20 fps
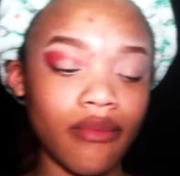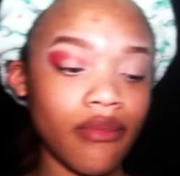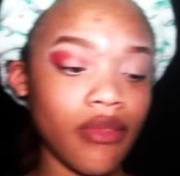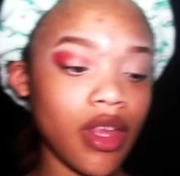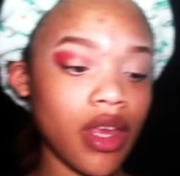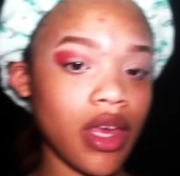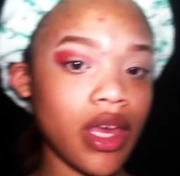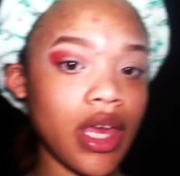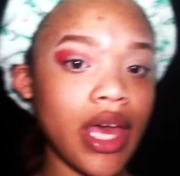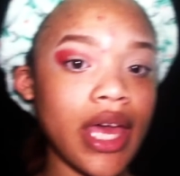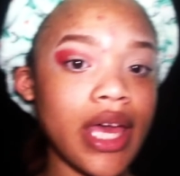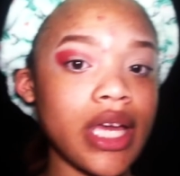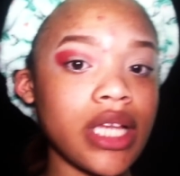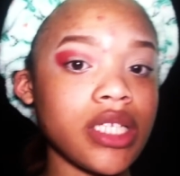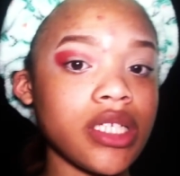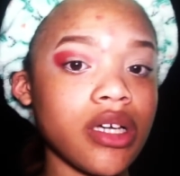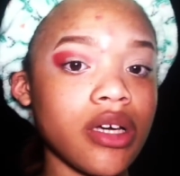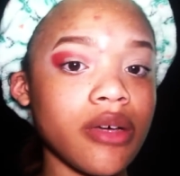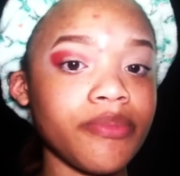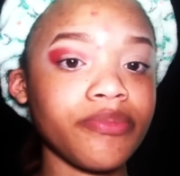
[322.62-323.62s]
Okay, and
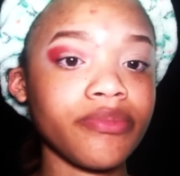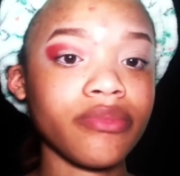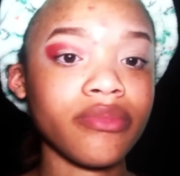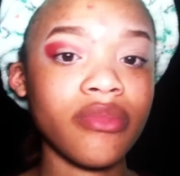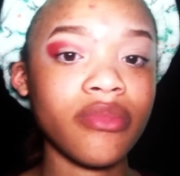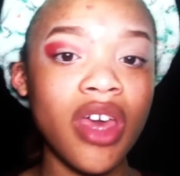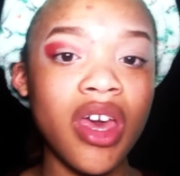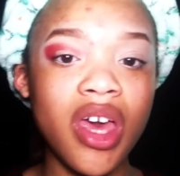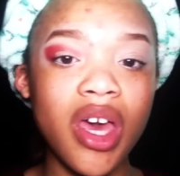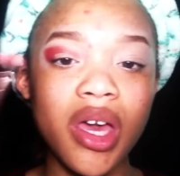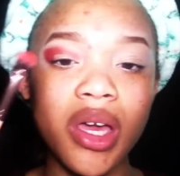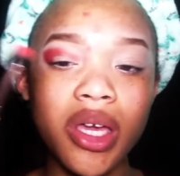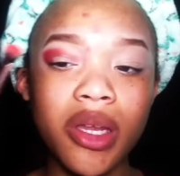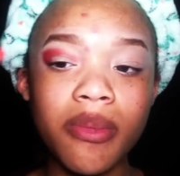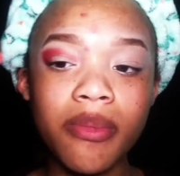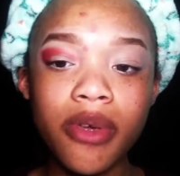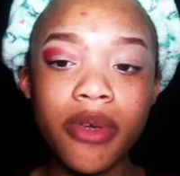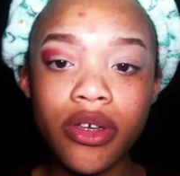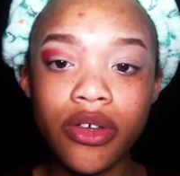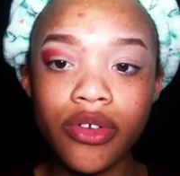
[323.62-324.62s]
I'm gonna
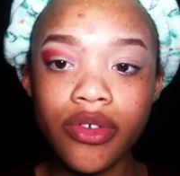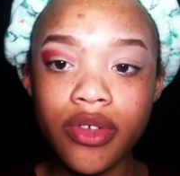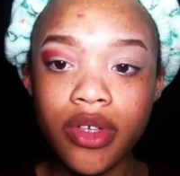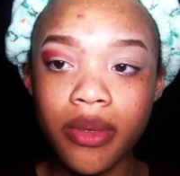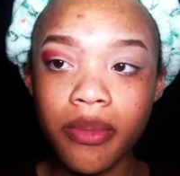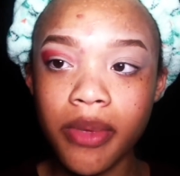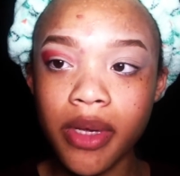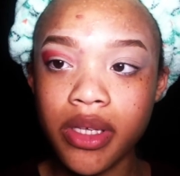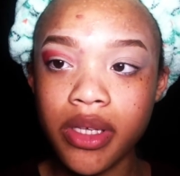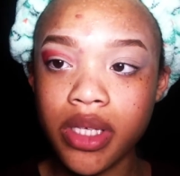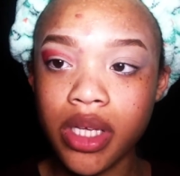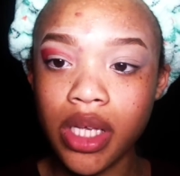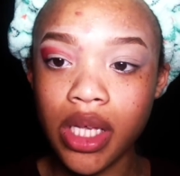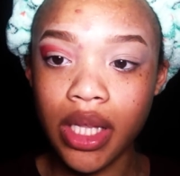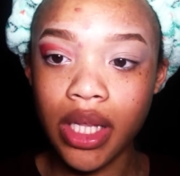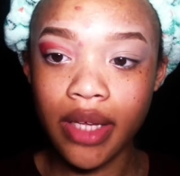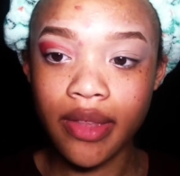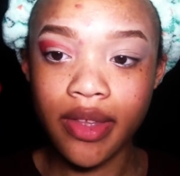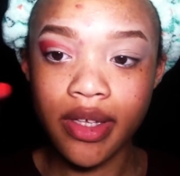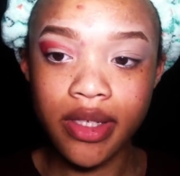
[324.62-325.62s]
be using basically
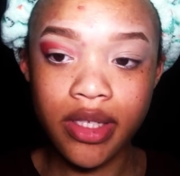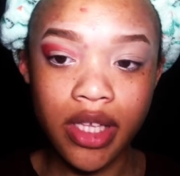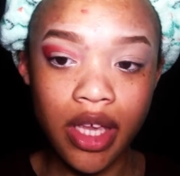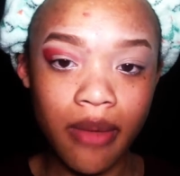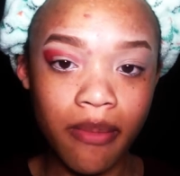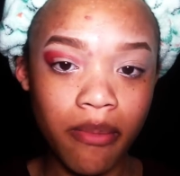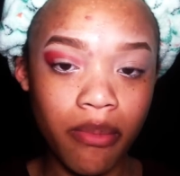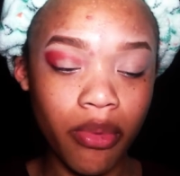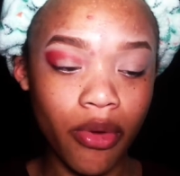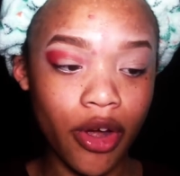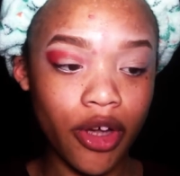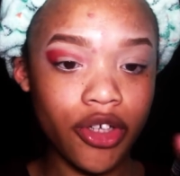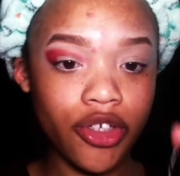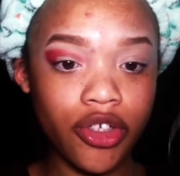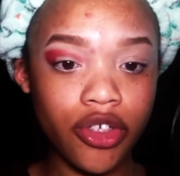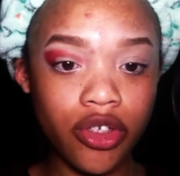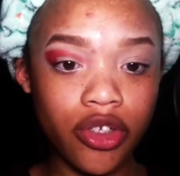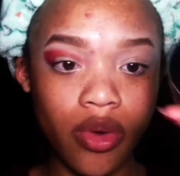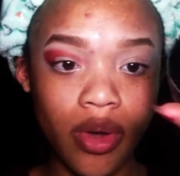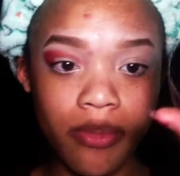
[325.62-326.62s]
like the same
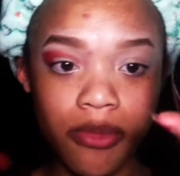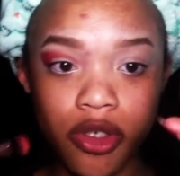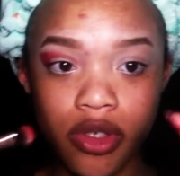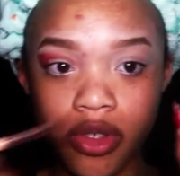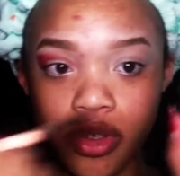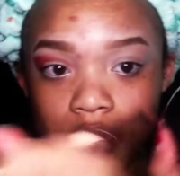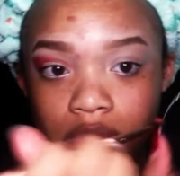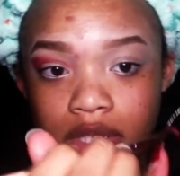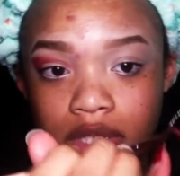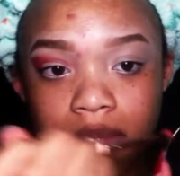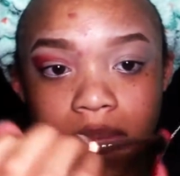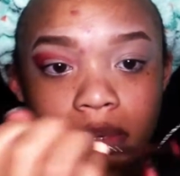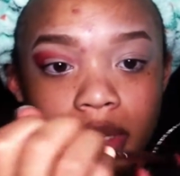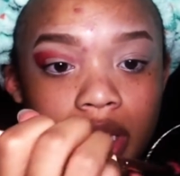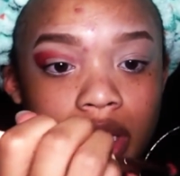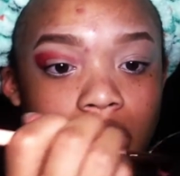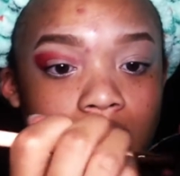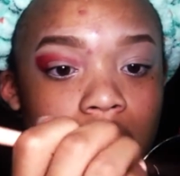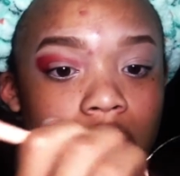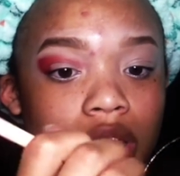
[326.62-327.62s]
brush, so I'm just going to
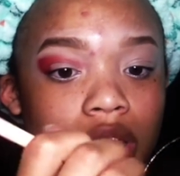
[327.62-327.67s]
be